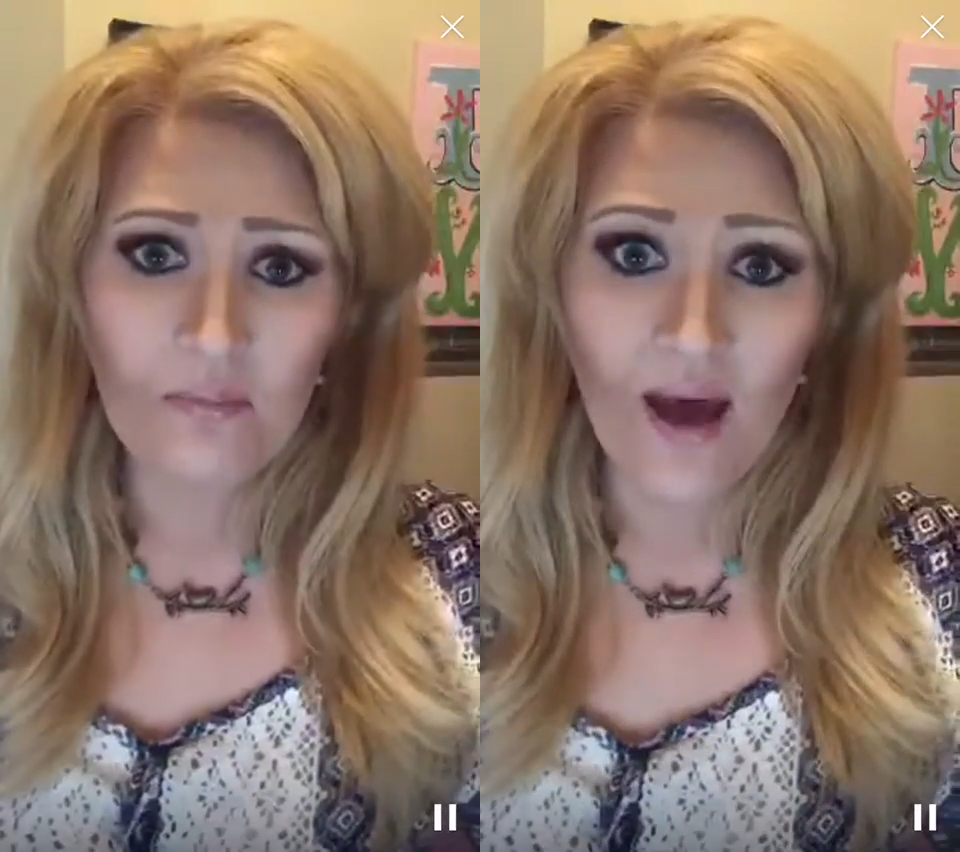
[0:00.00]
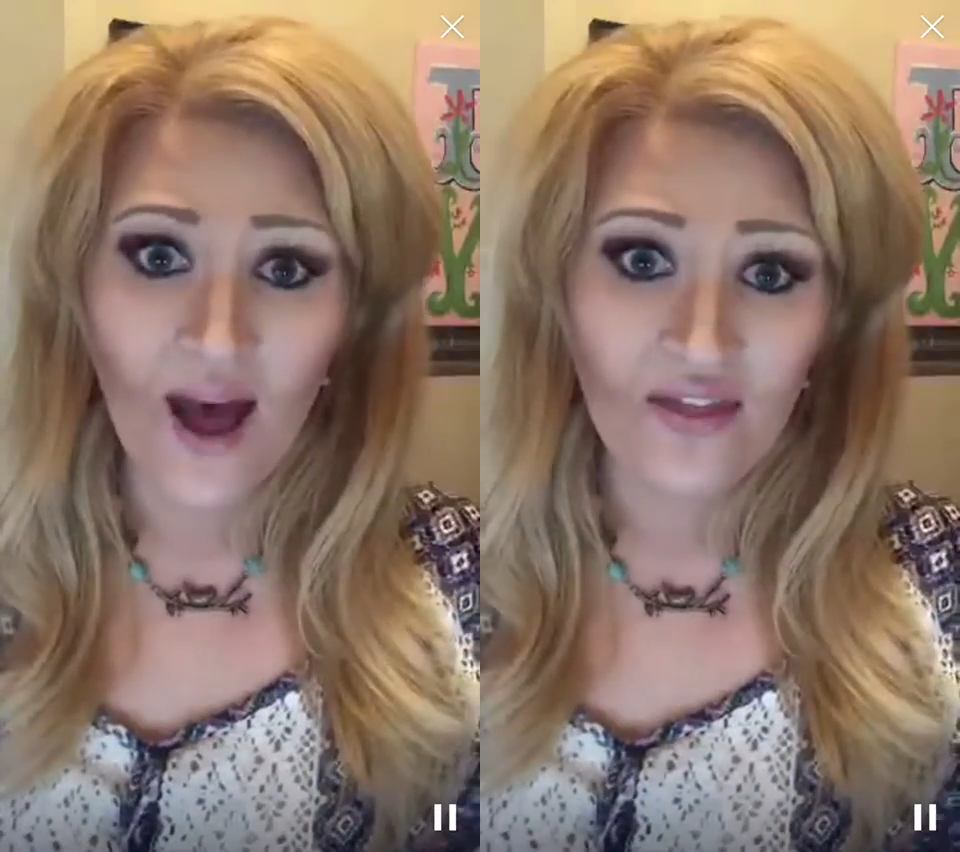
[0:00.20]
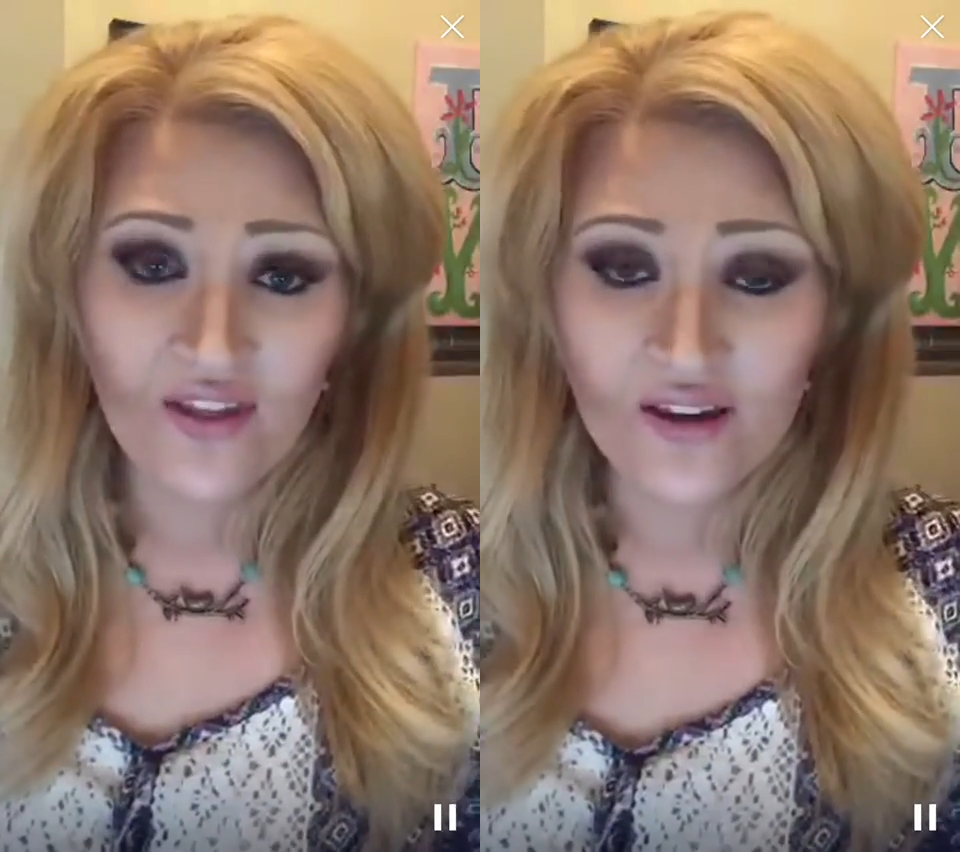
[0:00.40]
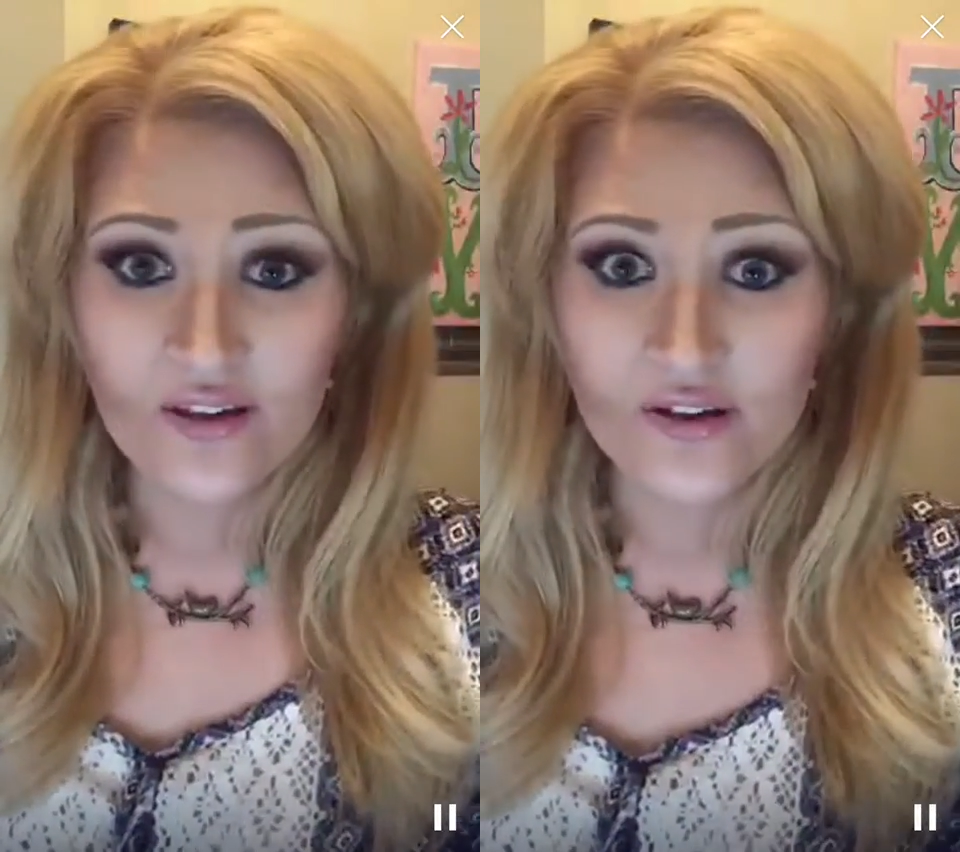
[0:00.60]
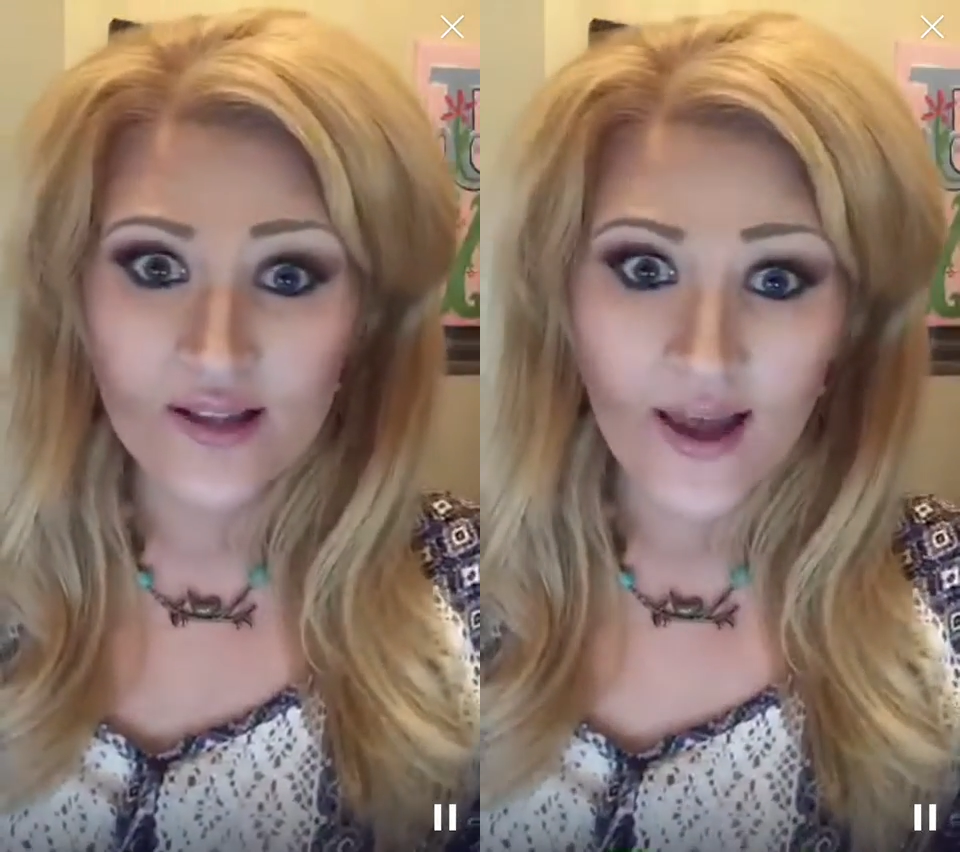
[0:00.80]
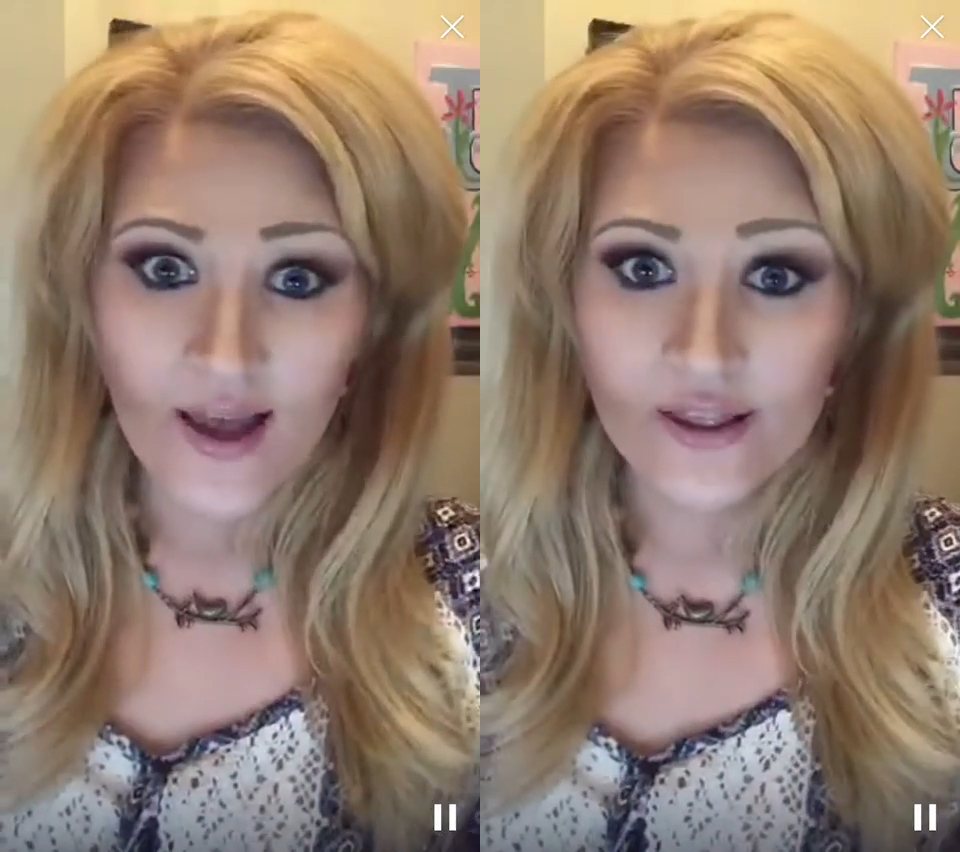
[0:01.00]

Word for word: bad thing they're saying.